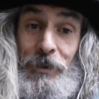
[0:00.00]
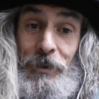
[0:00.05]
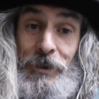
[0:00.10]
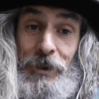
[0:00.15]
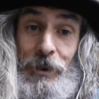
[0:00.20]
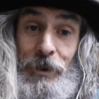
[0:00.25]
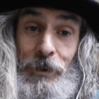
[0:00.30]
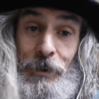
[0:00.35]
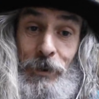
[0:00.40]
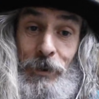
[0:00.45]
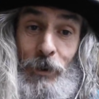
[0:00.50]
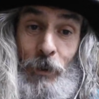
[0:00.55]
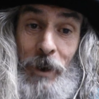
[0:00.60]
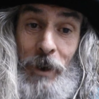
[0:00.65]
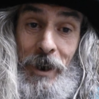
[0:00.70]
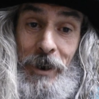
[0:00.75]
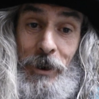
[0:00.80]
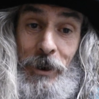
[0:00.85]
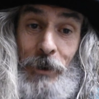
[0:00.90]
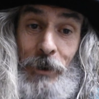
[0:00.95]
do the
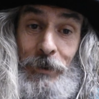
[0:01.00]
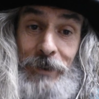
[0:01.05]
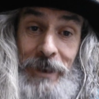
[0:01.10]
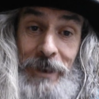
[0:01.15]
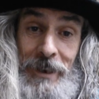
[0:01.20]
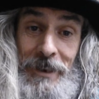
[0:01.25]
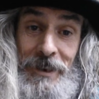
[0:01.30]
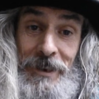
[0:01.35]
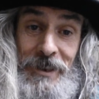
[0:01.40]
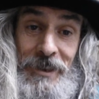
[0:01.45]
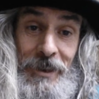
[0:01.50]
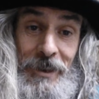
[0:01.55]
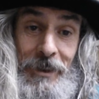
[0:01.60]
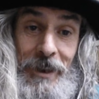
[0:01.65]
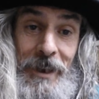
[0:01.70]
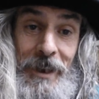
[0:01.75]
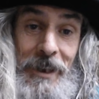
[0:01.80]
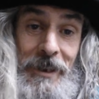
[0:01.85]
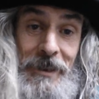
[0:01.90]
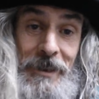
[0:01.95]
work on the
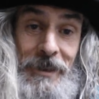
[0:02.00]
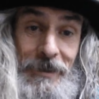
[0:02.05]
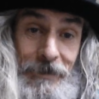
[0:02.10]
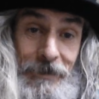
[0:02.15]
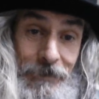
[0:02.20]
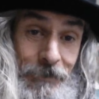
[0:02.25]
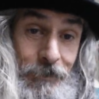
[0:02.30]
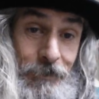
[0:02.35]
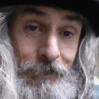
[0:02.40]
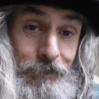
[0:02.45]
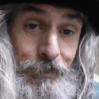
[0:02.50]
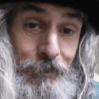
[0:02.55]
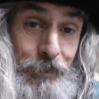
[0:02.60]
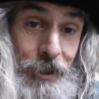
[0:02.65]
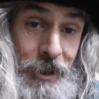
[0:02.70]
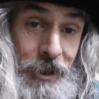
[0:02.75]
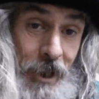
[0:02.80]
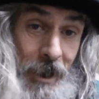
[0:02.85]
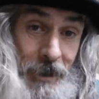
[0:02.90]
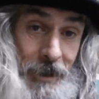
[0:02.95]
inside,
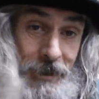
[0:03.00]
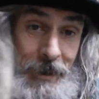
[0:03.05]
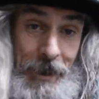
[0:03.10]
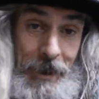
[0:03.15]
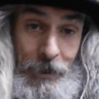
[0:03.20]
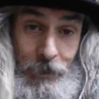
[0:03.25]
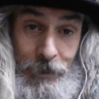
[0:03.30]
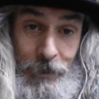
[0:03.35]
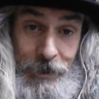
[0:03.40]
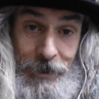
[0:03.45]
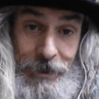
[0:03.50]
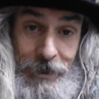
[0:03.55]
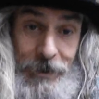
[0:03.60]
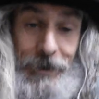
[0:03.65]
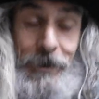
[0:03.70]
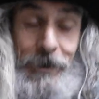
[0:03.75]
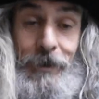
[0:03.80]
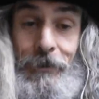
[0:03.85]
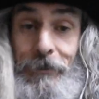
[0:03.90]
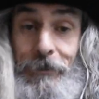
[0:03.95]
project
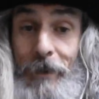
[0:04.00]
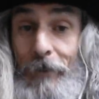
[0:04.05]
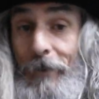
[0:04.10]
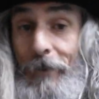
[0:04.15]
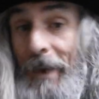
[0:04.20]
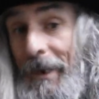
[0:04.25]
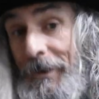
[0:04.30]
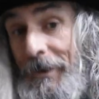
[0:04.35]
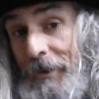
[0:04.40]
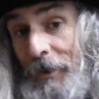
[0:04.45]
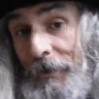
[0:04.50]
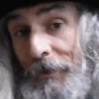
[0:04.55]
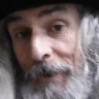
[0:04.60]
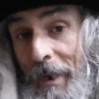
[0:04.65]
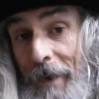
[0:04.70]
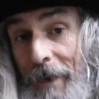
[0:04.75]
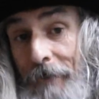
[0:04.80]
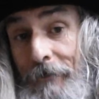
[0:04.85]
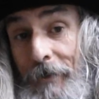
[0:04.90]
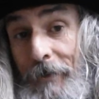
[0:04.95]
out, reflect on
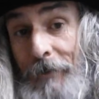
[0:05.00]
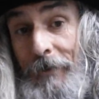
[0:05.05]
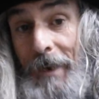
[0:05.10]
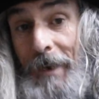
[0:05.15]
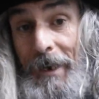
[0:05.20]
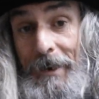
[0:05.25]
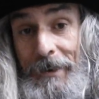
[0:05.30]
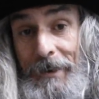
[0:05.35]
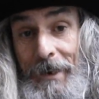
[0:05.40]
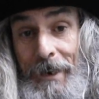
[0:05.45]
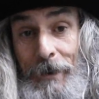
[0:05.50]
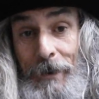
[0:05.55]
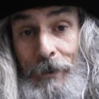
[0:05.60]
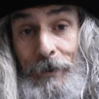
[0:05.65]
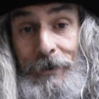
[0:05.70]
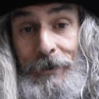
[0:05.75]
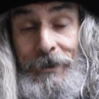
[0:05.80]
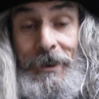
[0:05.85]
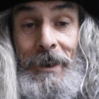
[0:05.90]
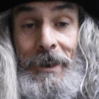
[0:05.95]
that, reflect
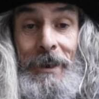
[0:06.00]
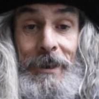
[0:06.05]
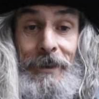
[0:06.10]
out.